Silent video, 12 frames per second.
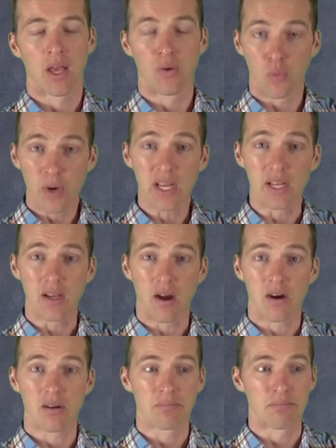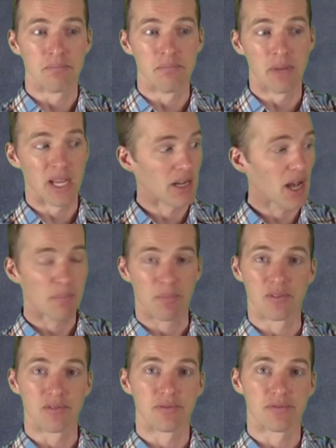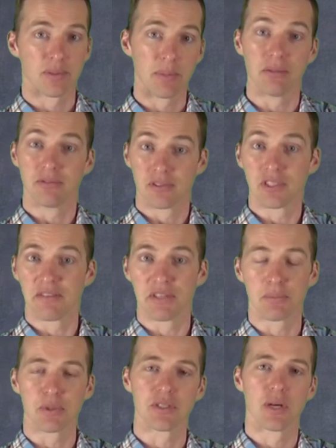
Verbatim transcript: and we are made up of about 70%